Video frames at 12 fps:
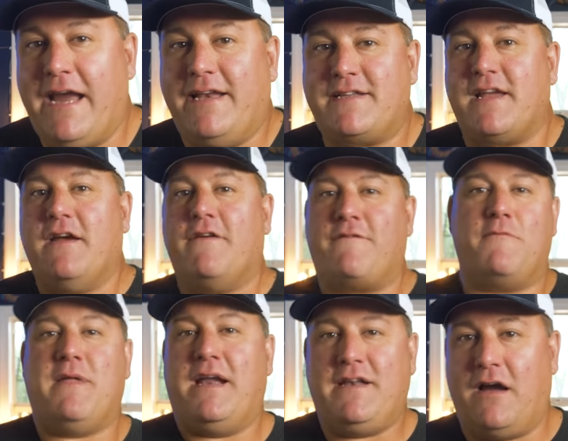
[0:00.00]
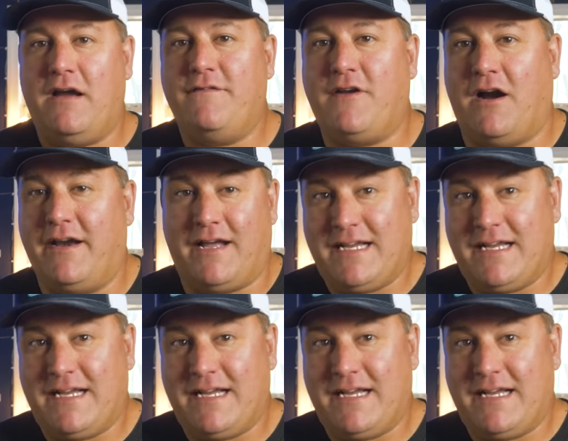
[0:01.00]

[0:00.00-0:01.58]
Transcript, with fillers: weight from their dive guide.